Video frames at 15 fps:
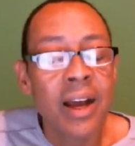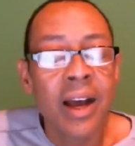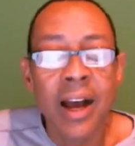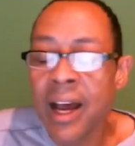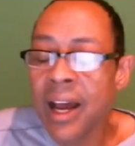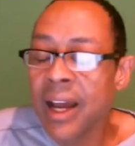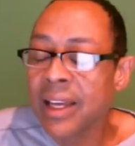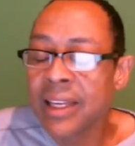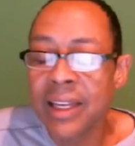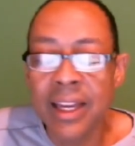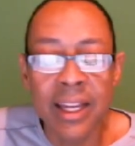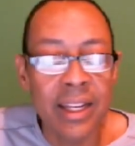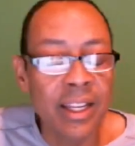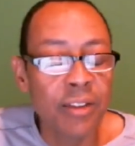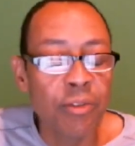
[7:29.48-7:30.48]
I
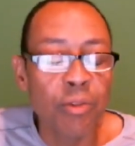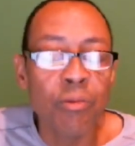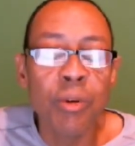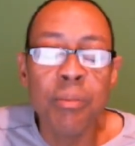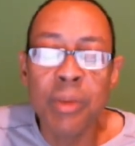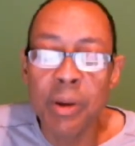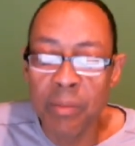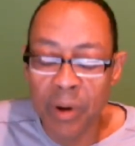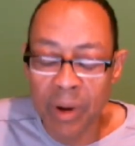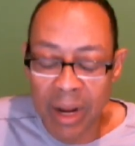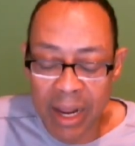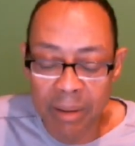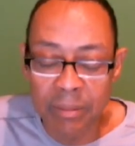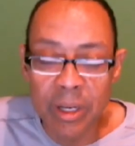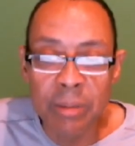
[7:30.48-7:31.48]
can't even remember
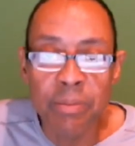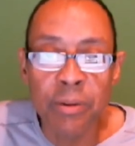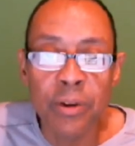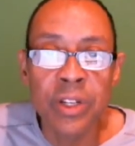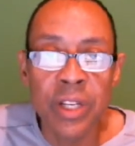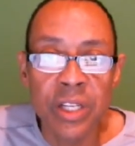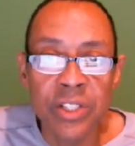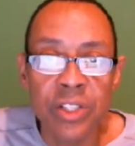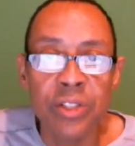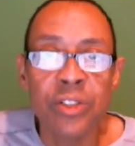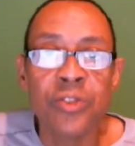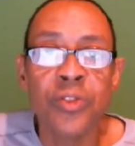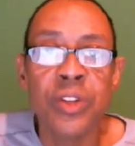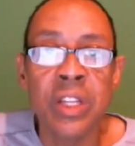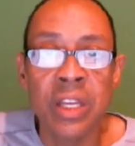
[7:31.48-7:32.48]
how many predictions
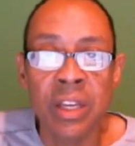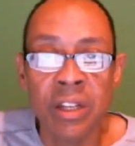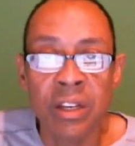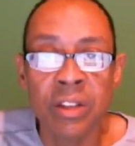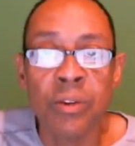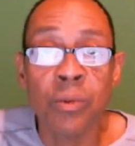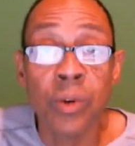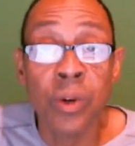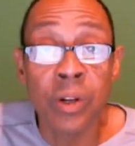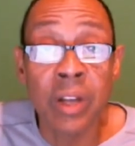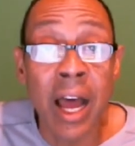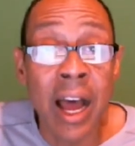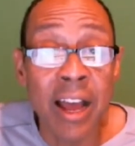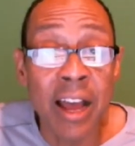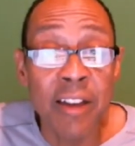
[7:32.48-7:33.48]
for the end of the world
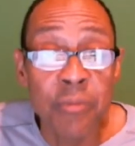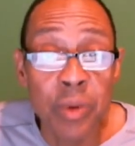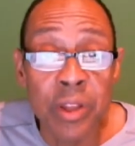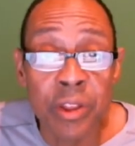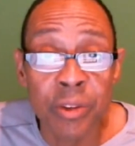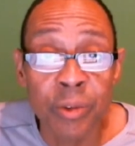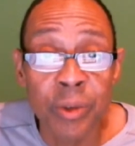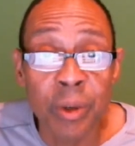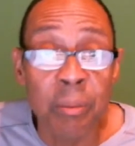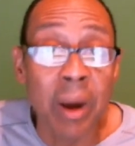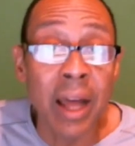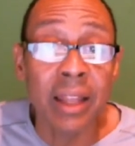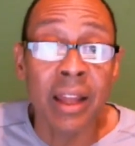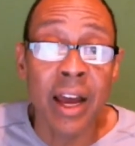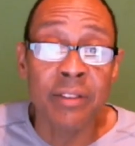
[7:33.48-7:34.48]
I've been through in
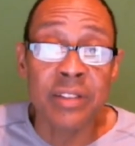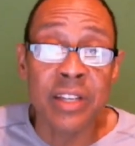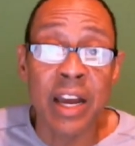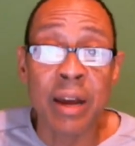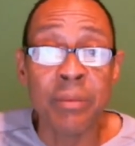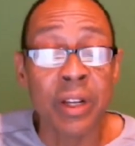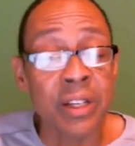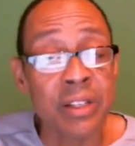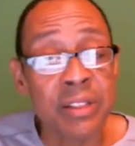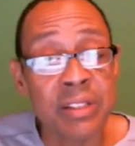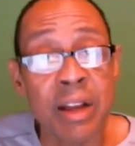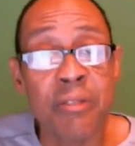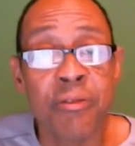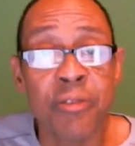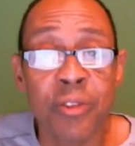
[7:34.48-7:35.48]
my lifetime because
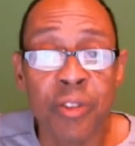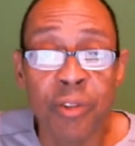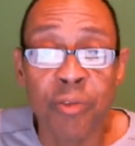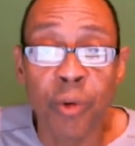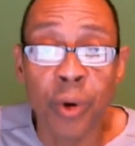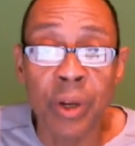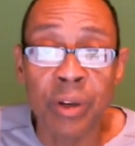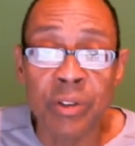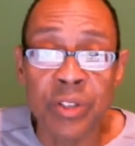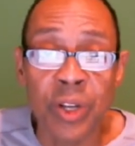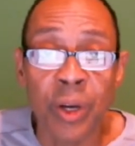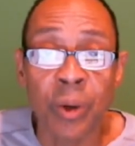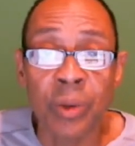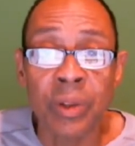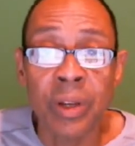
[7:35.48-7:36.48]
I'm 54 years
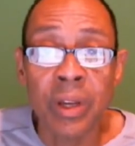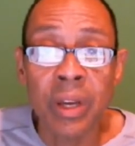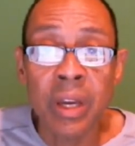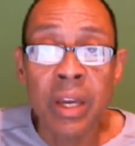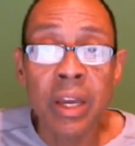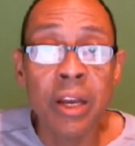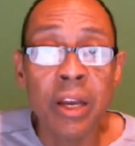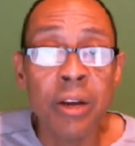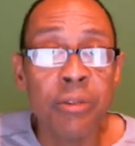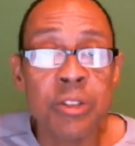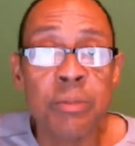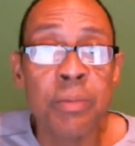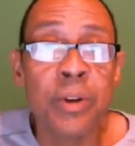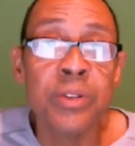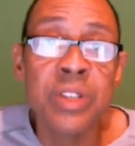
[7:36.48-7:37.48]
old. It was
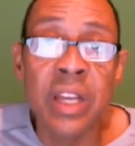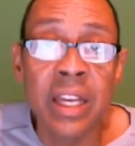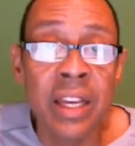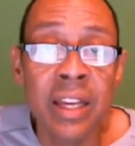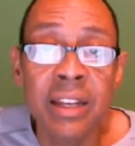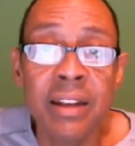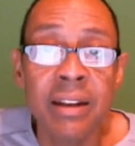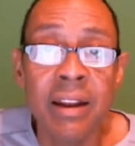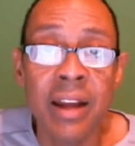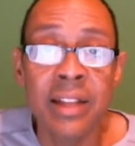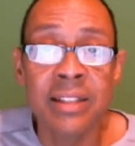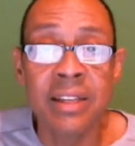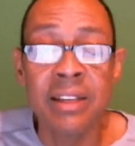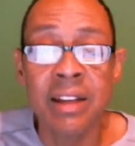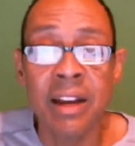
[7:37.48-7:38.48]
supposed to end in
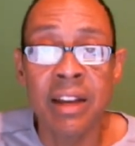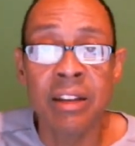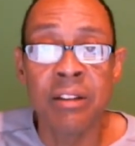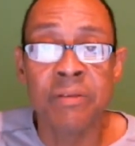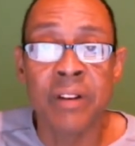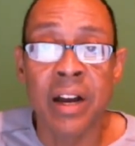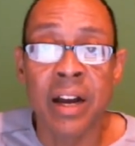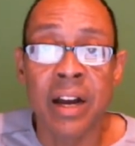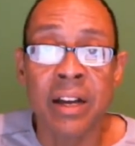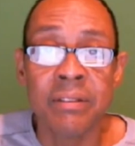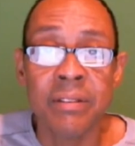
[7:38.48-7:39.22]
1995.